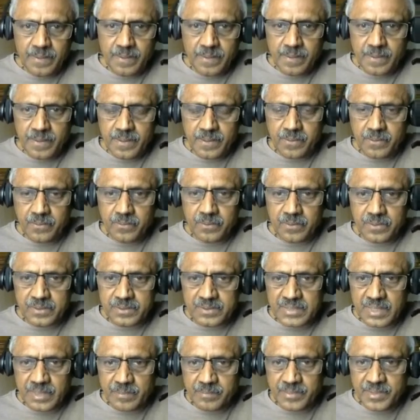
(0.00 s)
equal to
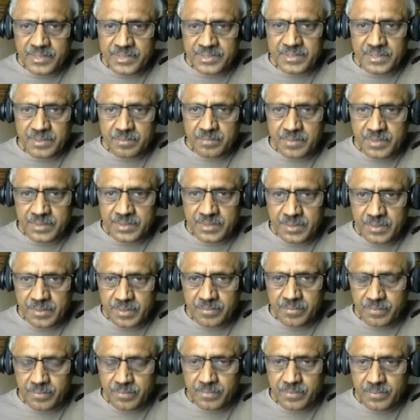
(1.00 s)
summation measure
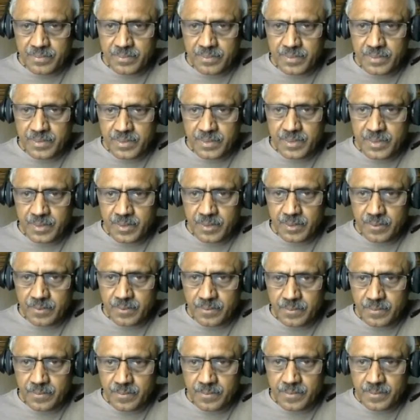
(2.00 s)
of
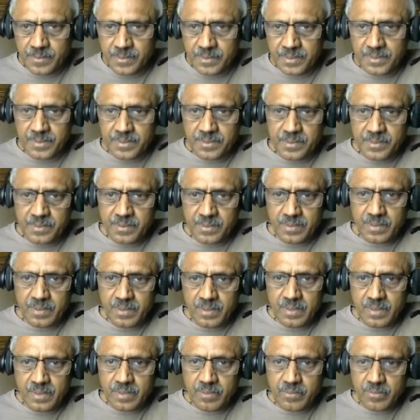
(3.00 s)
E
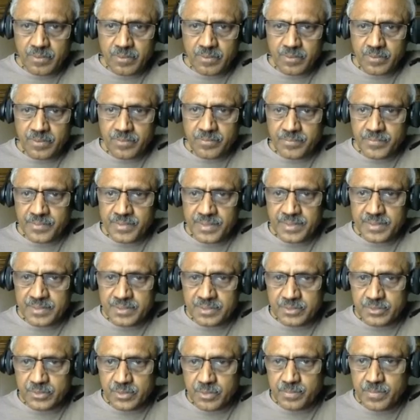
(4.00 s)
1 to infinity, this
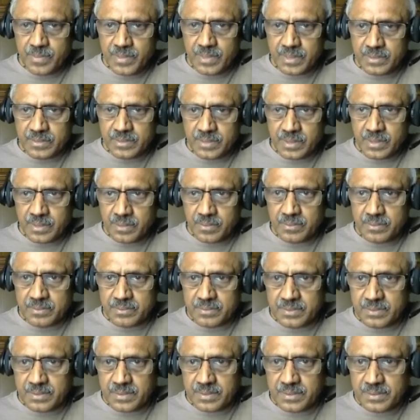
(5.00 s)
should be less than or equal to
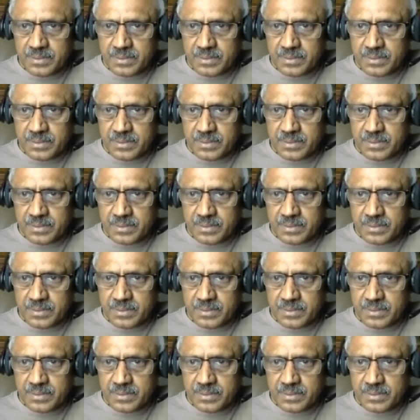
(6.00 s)
3.